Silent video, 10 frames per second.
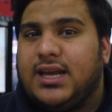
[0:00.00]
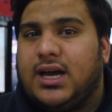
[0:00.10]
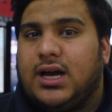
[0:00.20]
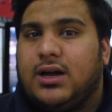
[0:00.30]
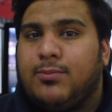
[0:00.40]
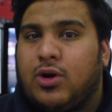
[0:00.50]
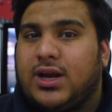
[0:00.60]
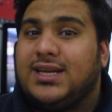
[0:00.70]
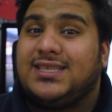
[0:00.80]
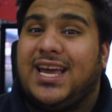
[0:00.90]

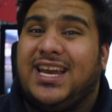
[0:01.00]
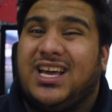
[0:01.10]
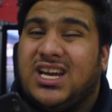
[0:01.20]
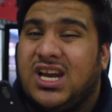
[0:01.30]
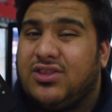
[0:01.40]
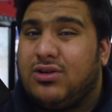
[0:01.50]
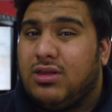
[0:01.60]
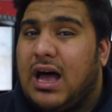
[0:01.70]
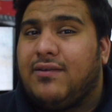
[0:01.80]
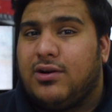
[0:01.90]
market is getting another
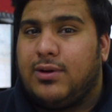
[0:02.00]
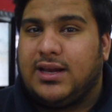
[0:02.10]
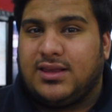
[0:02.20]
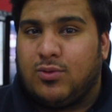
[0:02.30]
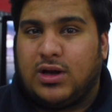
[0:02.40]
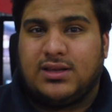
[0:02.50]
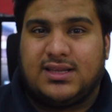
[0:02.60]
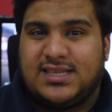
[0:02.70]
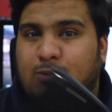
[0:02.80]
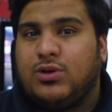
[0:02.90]
lava red,
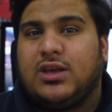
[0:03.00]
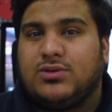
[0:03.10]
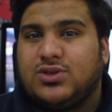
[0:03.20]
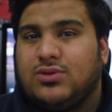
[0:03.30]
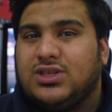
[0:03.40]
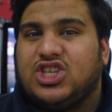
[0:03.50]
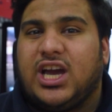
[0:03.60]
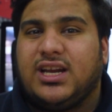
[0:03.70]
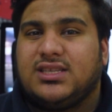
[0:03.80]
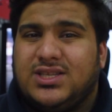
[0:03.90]
the same one that was sold in
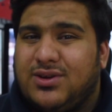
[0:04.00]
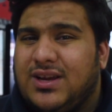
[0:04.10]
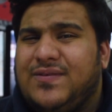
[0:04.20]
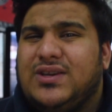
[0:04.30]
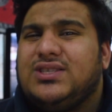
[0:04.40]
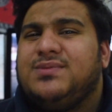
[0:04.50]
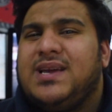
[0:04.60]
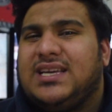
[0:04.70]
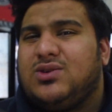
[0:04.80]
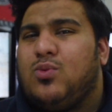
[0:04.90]
China. So it confuses
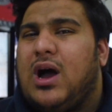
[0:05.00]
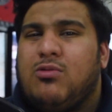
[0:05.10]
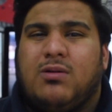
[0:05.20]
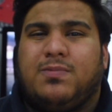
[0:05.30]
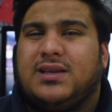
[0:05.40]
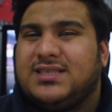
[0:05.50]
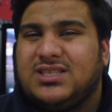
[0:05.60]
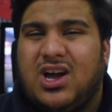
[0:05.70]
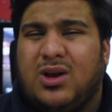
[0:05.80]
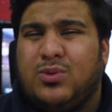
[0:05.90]
me as to why OnePlus
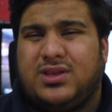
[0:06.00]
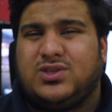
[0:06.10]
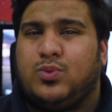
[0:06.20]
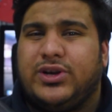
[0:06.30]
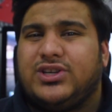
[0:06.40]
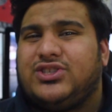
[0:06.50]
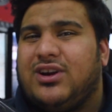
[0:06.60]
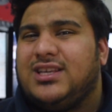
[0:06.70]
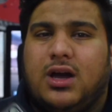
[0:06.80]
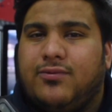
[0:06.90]
has gone with this weird
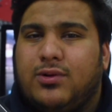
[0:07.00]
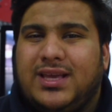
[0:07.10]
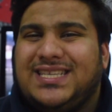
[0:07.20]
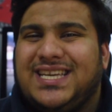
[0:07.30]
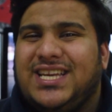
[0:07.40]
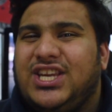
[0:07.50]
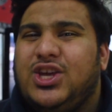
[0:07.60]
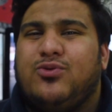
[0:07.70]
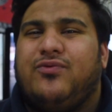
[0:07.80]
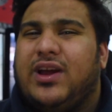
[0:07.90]
strategy of releasing
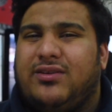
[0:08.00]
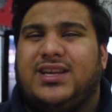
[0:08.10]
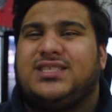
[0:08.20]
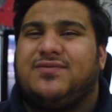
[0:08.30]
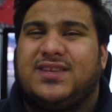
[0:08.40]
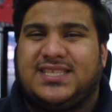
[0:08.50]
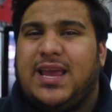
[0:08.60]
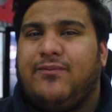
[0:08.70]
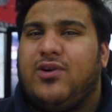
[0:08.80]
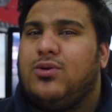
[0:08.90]
new variants of the
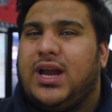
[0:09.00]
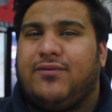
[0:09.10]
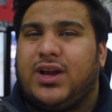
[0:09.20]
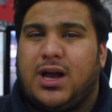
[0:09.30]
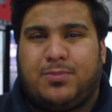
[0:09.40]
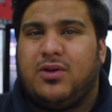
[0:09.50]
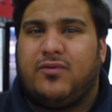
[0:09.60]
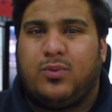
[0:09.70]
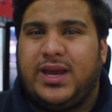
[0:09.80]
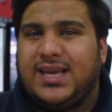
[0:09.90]
same phone every couple
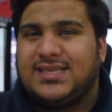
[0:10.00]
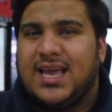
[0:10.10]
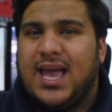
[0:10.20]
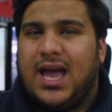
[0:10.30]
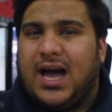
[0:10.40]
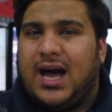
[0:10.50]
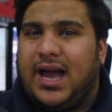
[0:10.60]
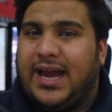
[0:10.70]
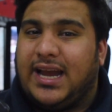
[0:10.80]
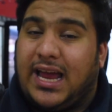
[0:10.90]
of weeks.
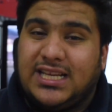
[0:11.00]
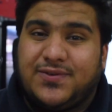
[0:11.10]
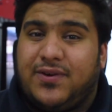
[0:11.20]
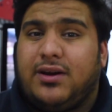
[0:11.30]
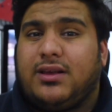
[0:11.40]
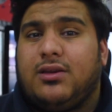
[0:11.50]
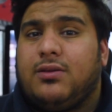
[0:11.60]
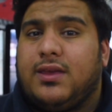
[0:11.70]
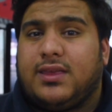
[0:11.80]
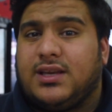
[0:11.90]
And it's very
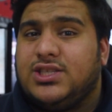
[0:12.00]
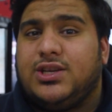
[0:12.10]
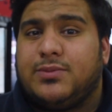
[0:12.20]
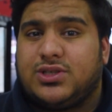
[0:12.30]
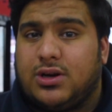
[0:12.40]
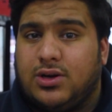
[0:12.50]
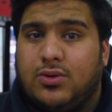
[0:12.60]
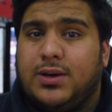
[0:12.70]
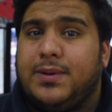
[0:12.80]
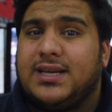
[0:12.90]
clear that the consumers are
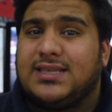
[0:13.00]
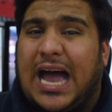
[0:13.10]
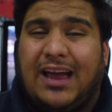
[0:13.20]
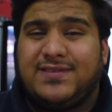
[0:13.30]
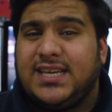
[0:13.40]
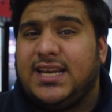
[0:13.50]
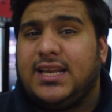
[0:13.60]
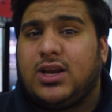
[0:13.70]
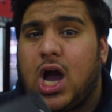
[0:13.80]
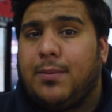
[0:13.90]
annoyed, because I've seen
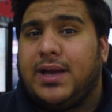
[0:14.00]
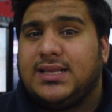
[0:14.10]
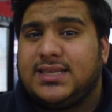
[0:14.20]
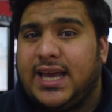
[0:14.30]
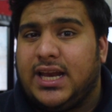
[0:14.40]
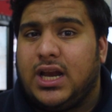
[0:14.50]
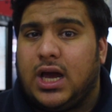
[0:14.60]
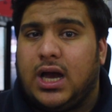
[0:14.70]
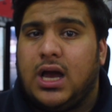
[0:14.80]
in comments and